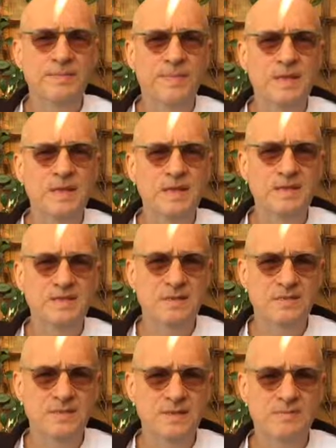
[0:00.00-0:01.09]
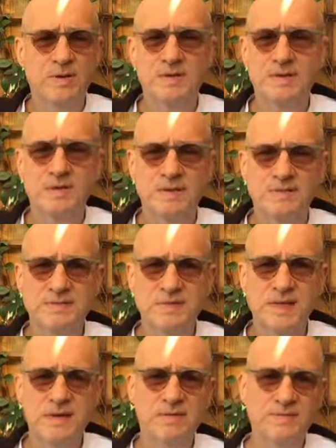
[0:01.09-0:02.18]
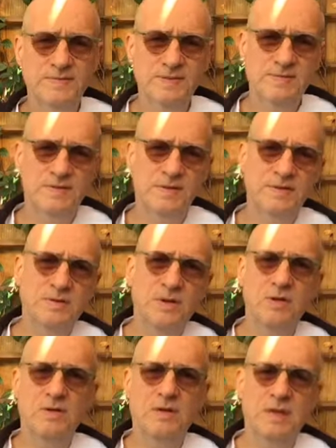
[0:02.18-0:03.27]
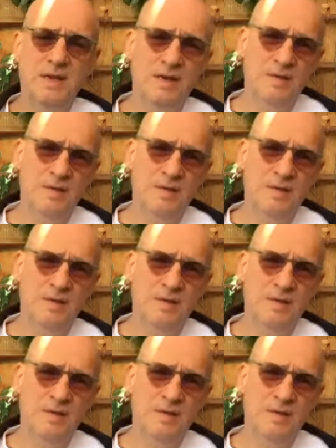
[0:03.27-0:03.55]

Ease of expressions of self internally.